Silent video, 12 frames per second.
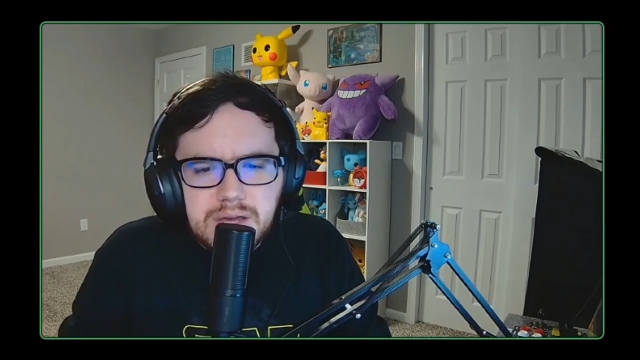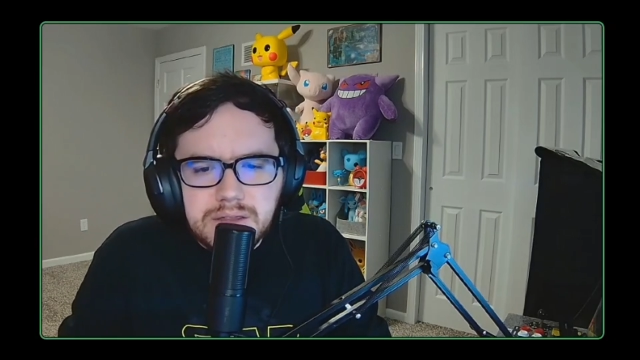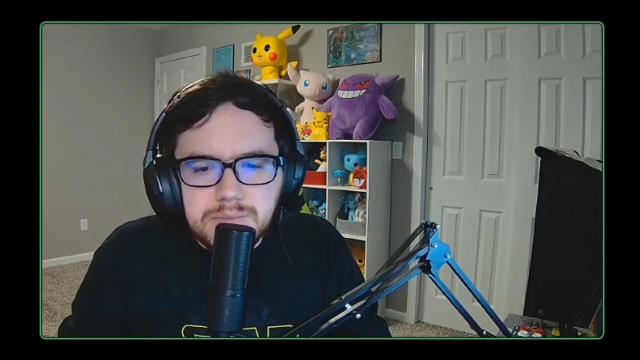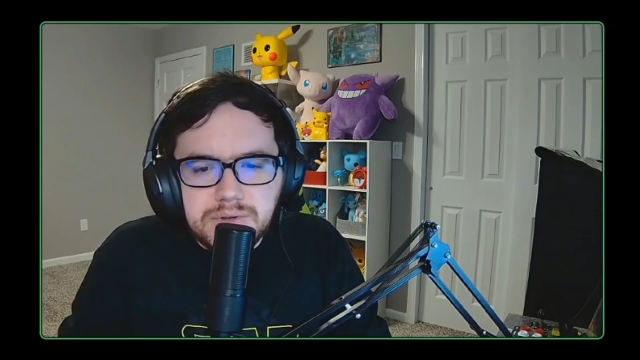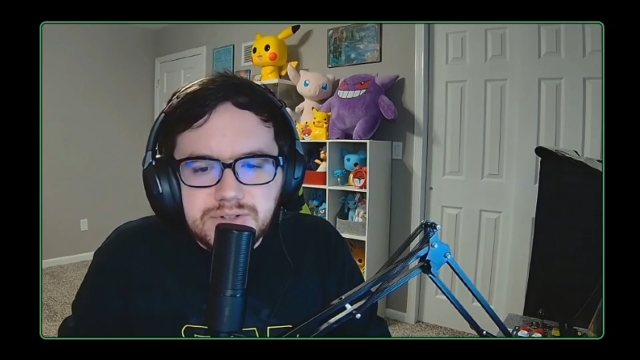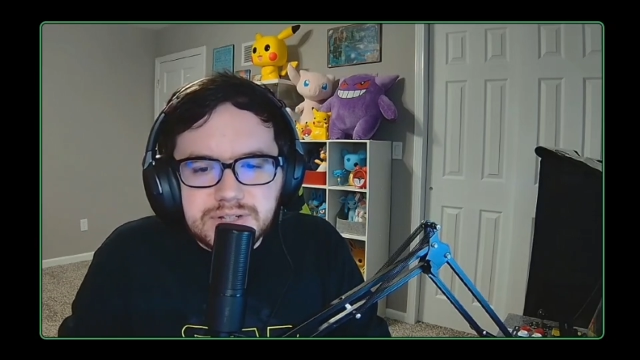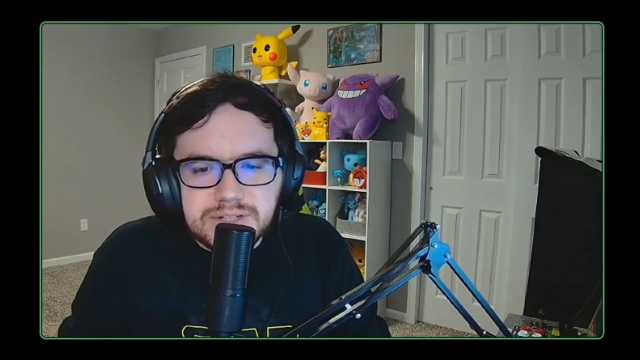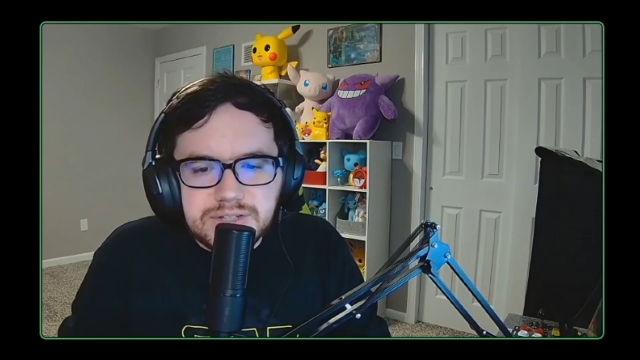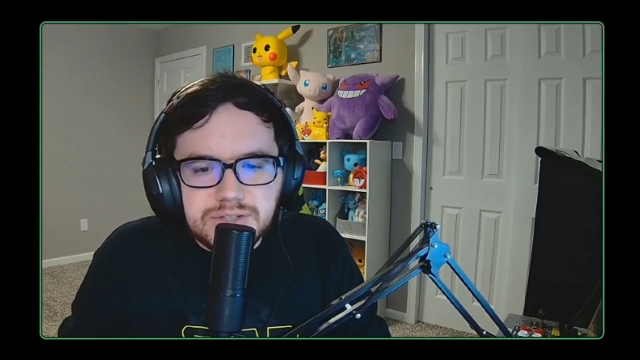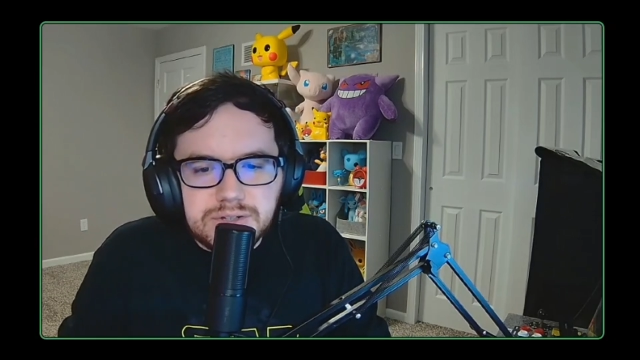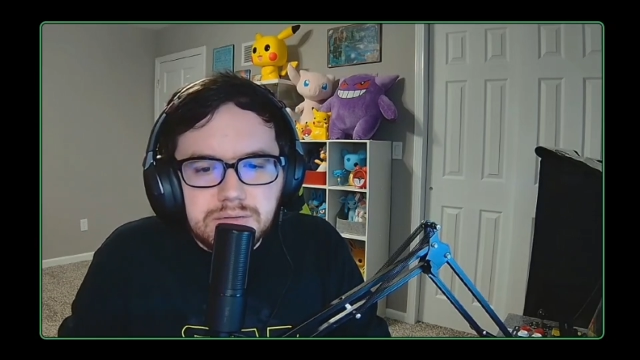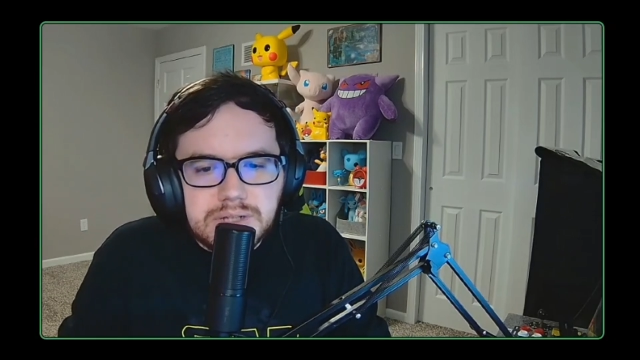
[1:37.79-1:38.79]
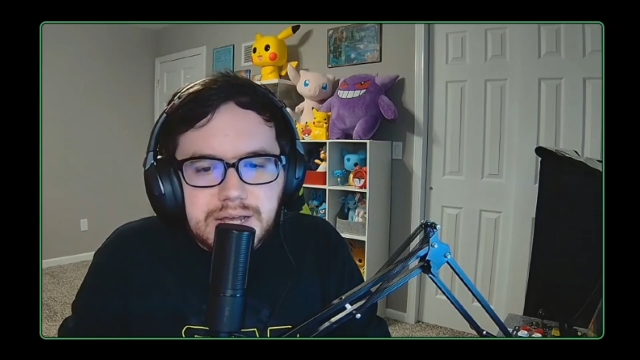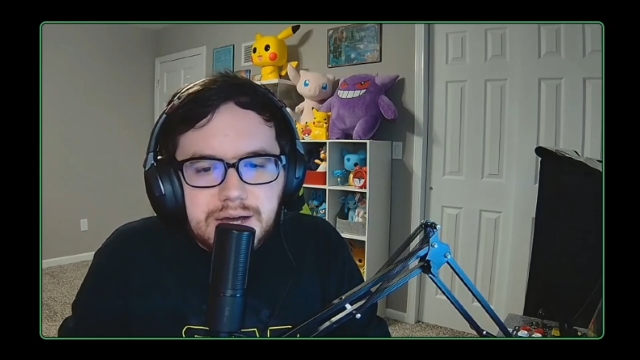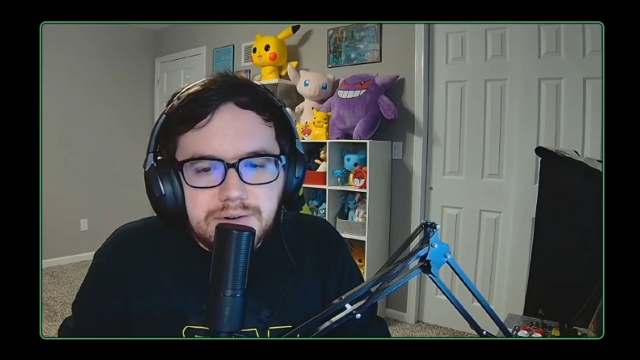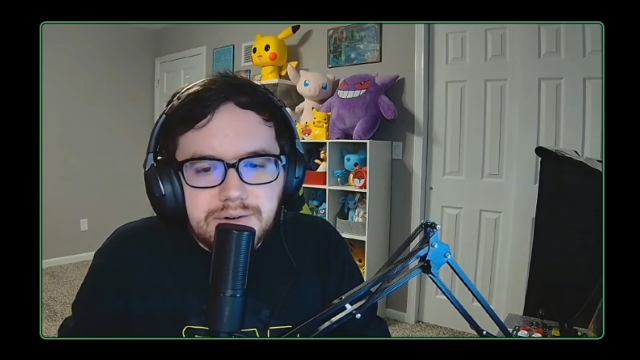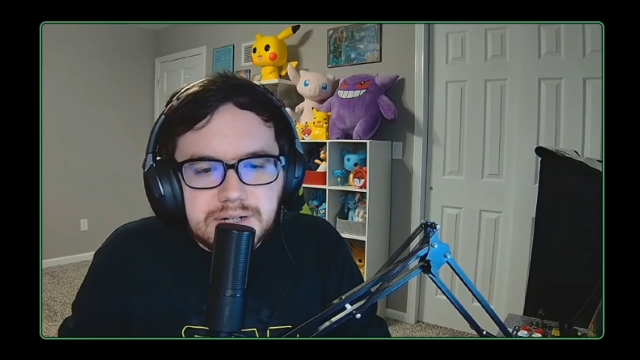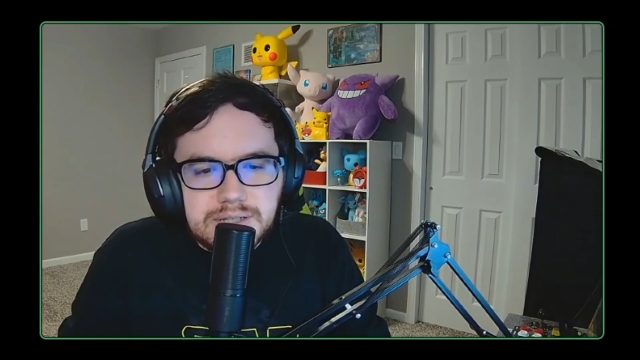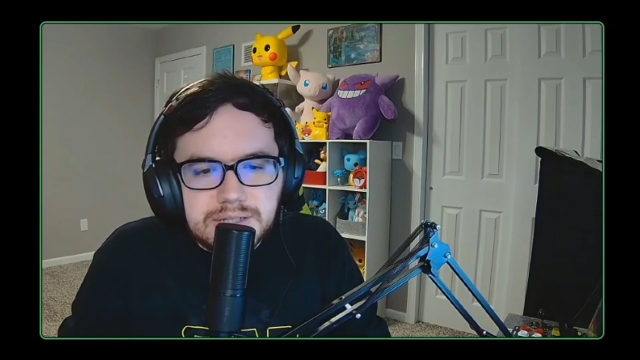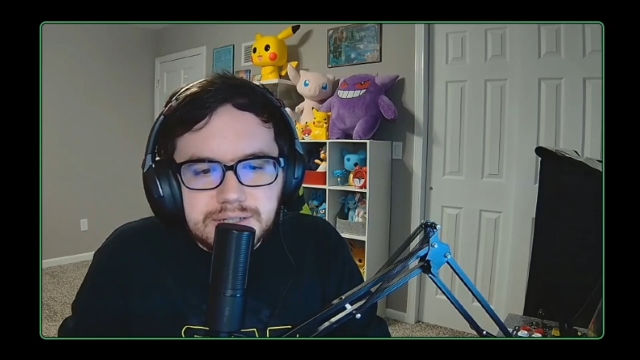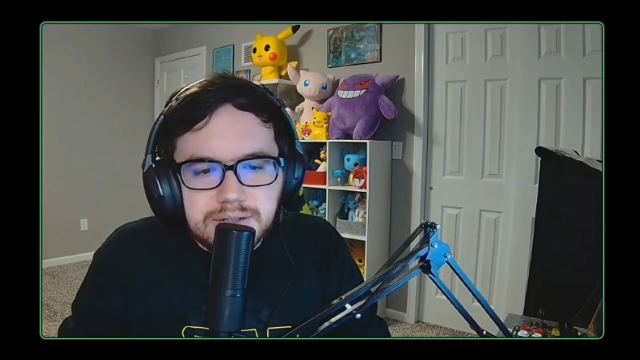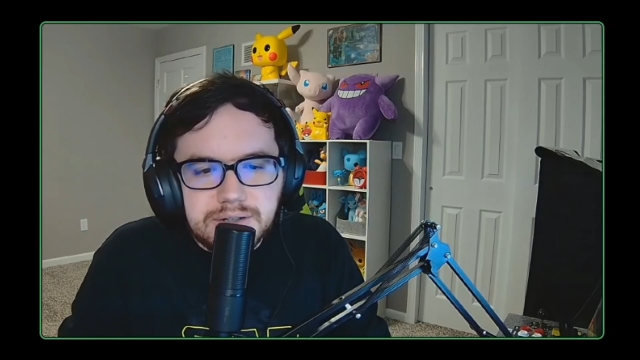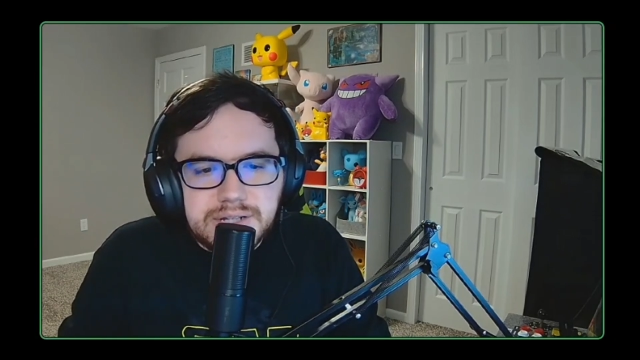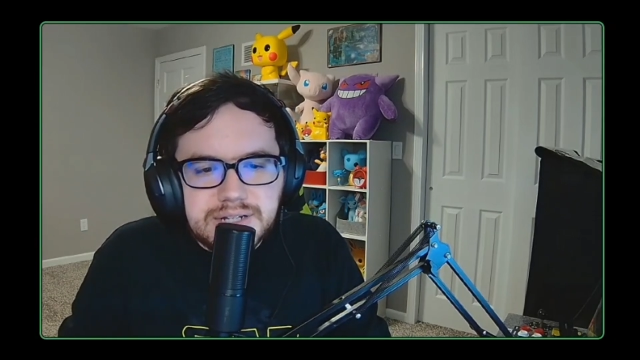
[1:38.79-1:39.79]
The music is so loud and
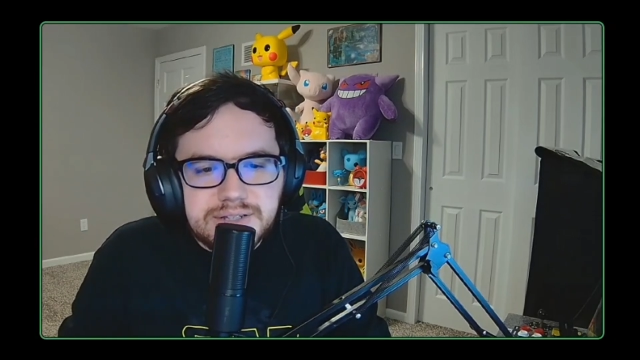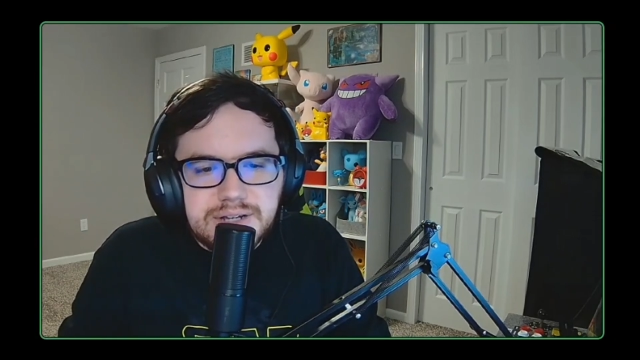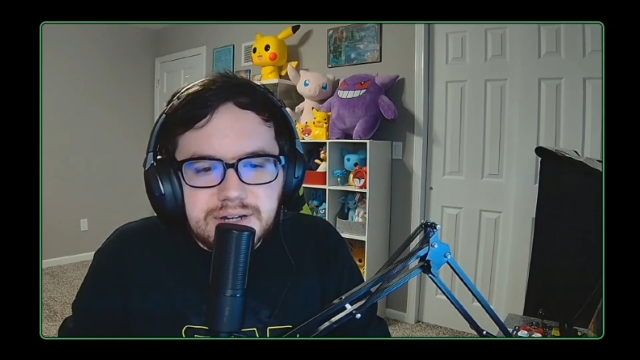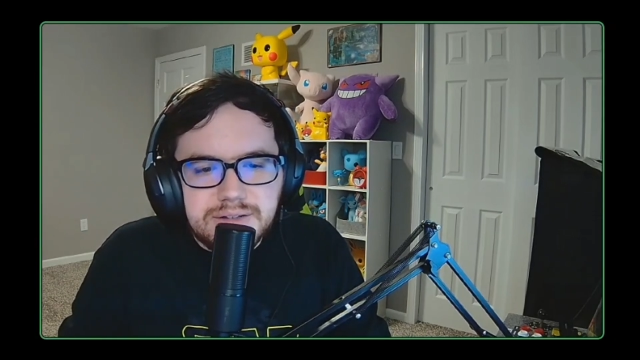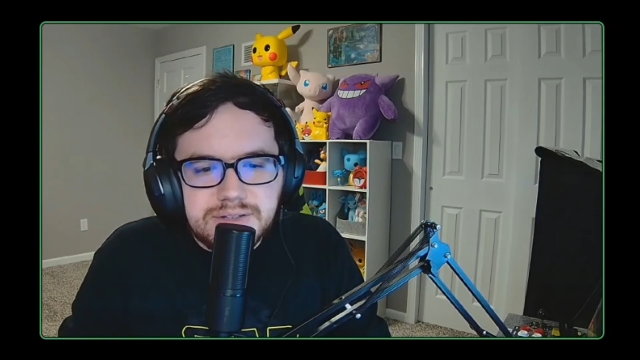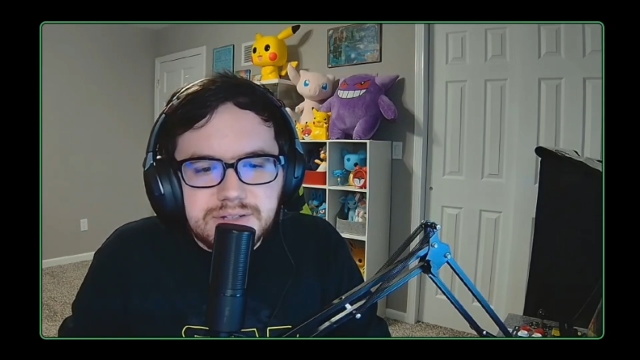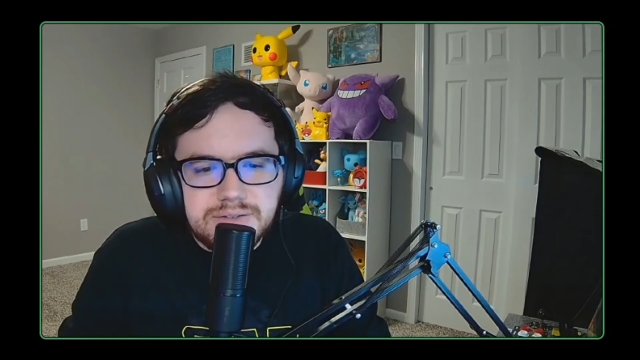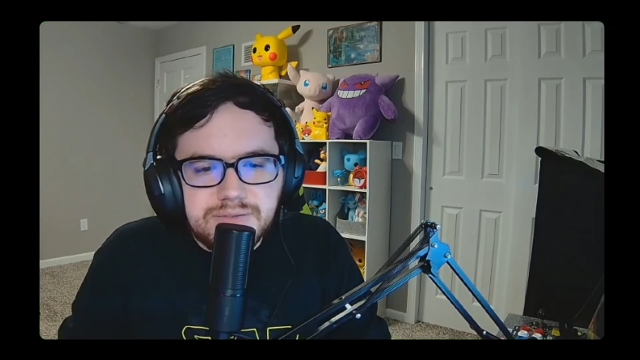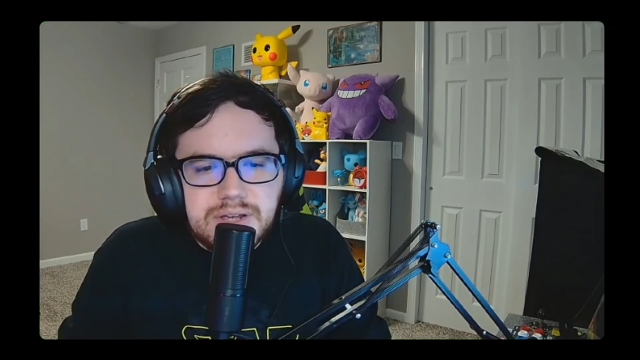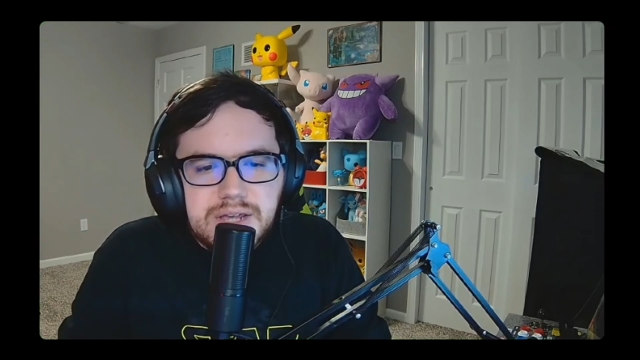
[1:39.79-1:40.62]
clear that it sounds as if